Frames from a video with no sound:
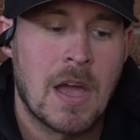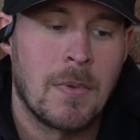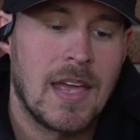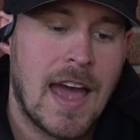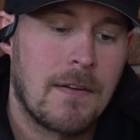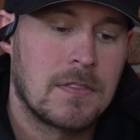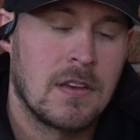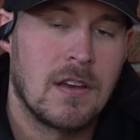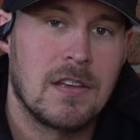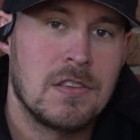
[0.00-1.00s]
I might have
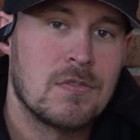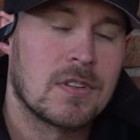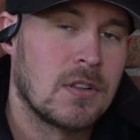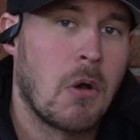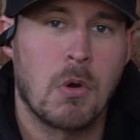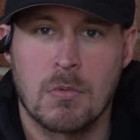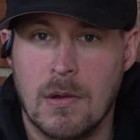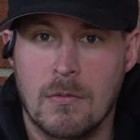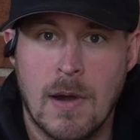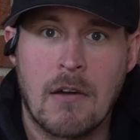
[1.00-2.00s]
to use a lower
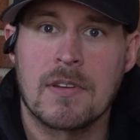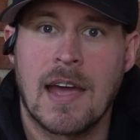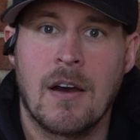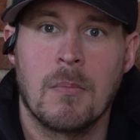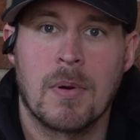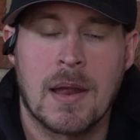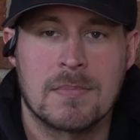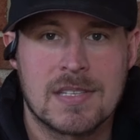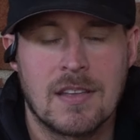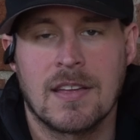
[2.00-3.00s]
round count, but
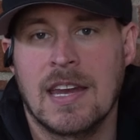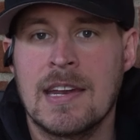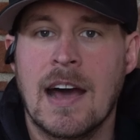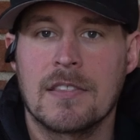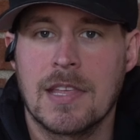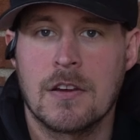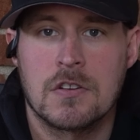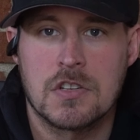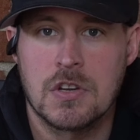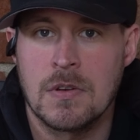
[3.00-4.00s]
I'm still getting out there
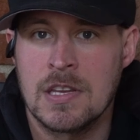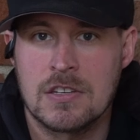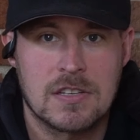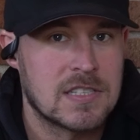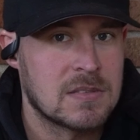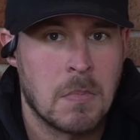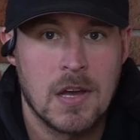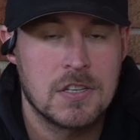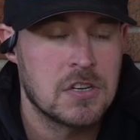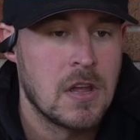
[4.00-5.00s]
and shooting just as
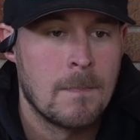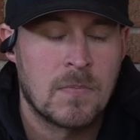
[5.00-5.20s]
much,